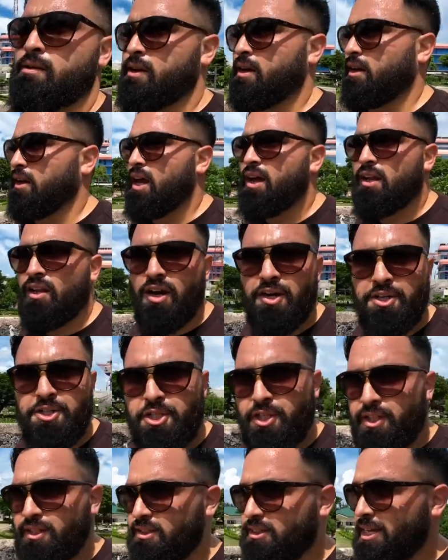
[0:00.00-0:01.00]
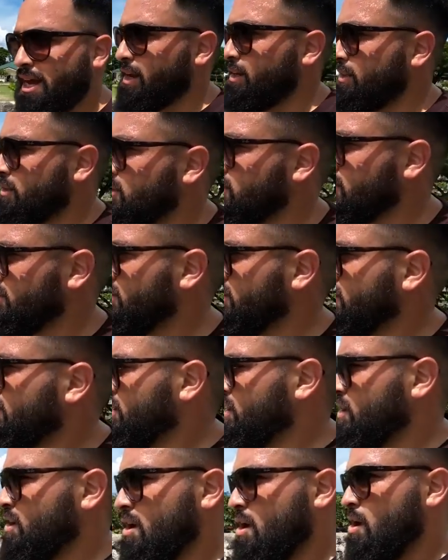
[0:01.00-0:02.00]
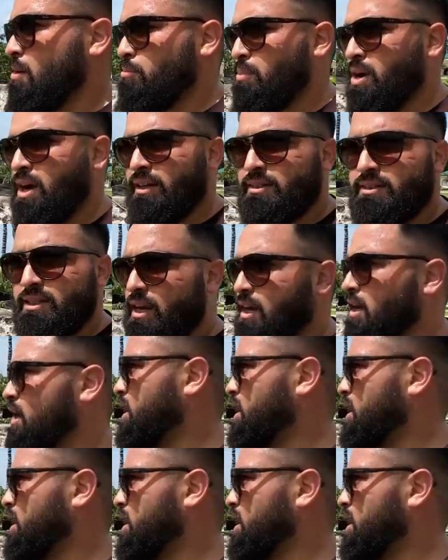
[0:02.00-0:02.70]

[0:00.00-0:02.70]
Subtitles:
a lot larger in size, but